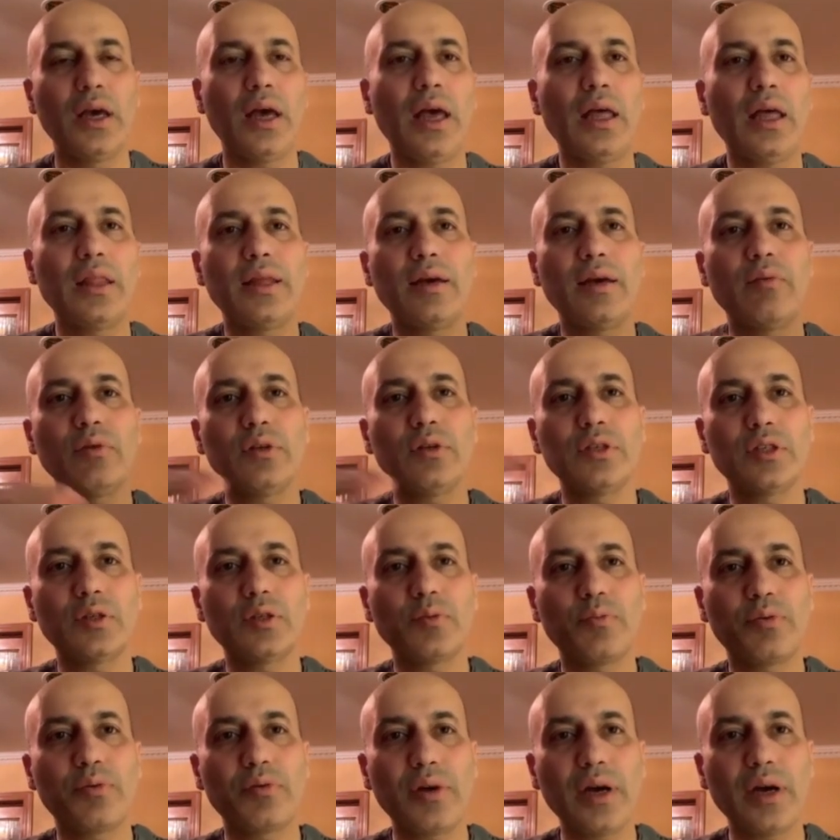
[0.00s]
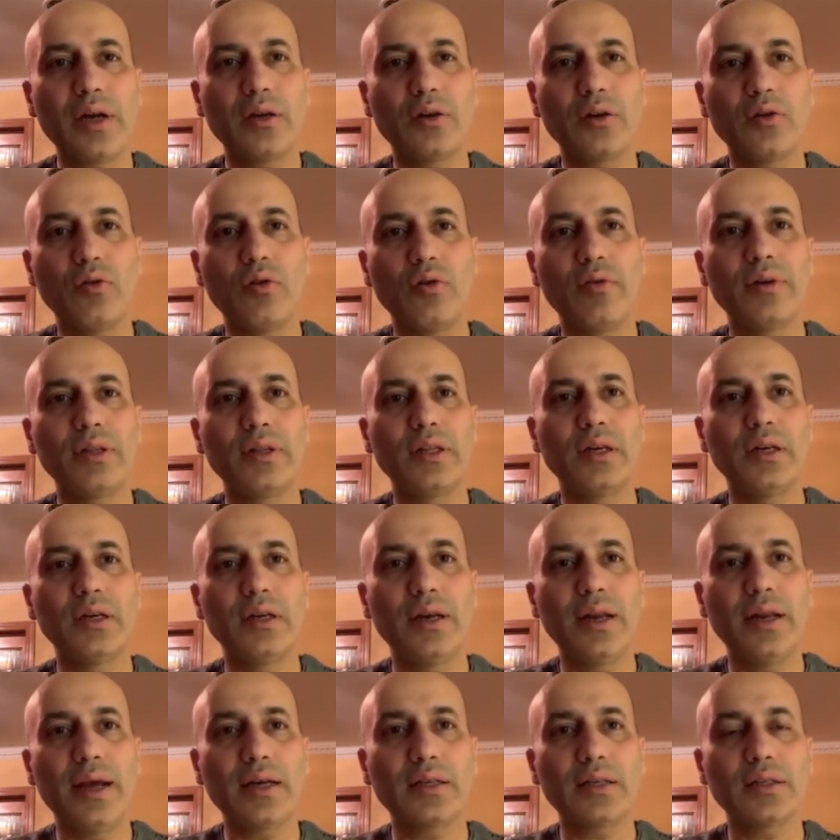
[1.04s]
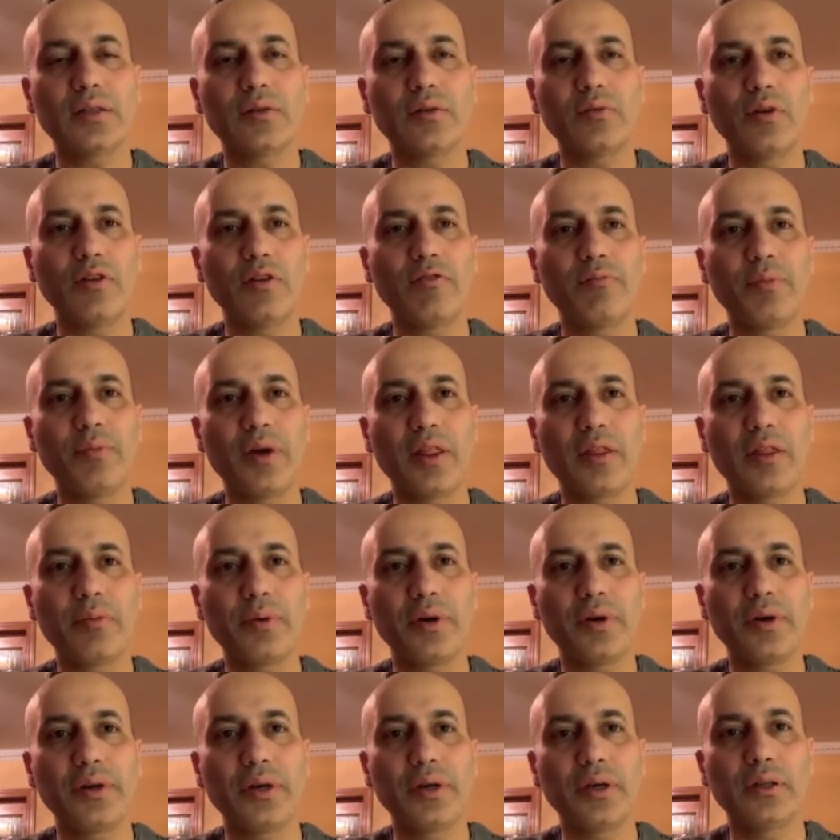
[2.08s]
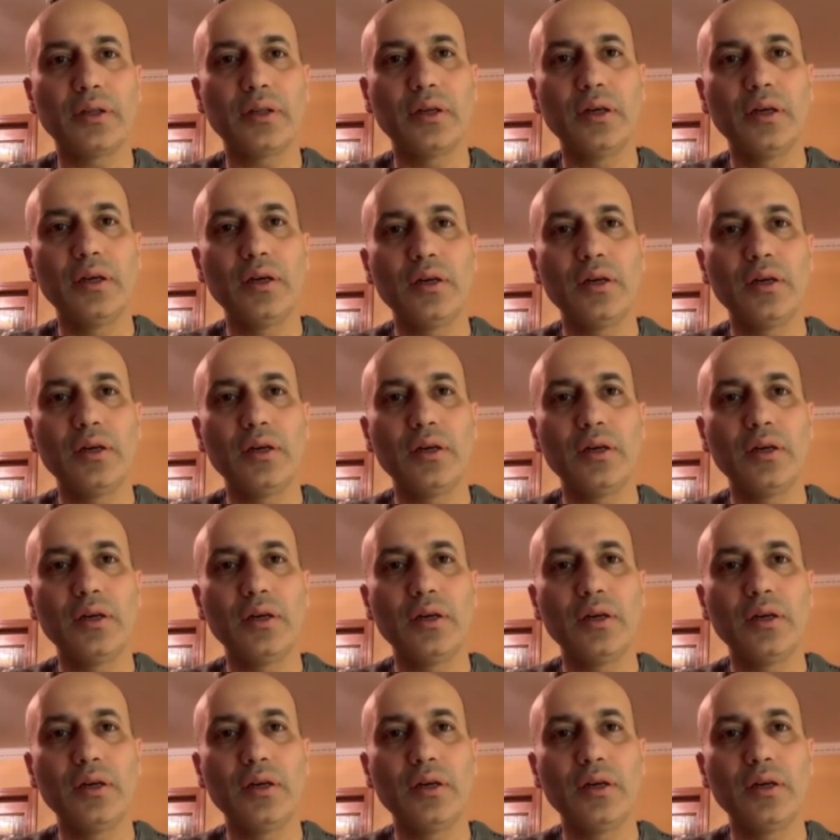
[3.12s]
and they will spread it over the next 12-month period.